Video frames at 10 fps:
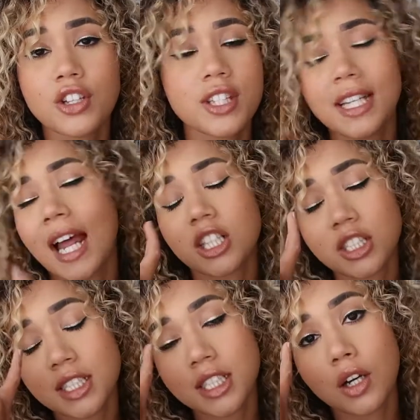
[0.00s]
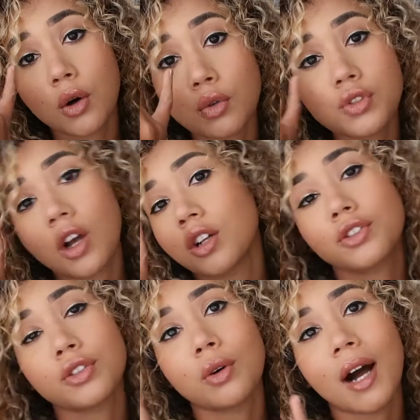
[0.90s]
so it actually holds
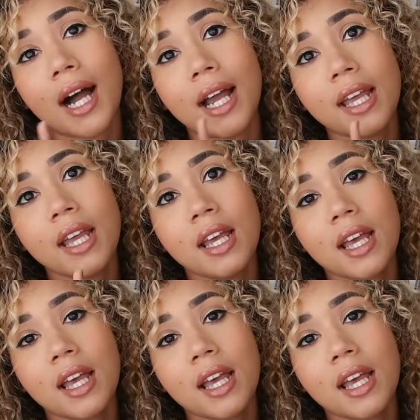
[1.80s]
onto your eye